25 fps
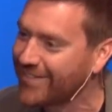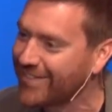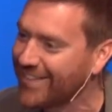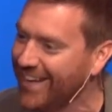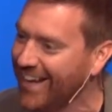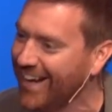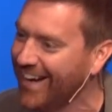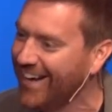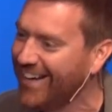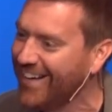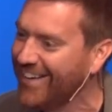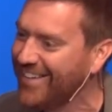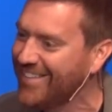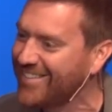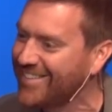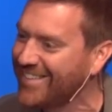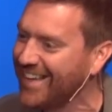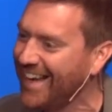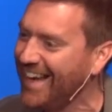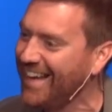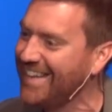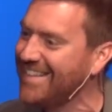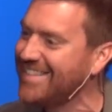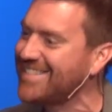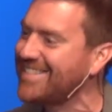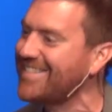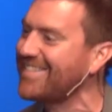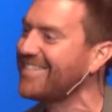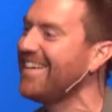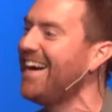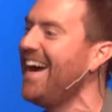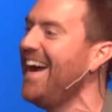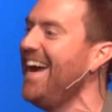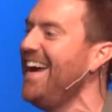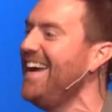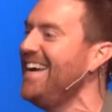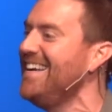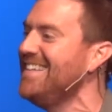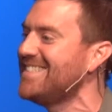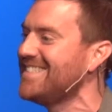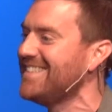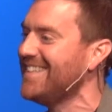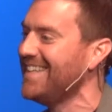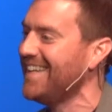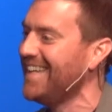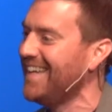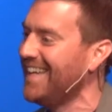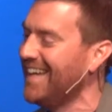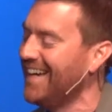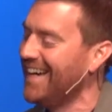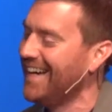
You know what I'm saying? It's crazy.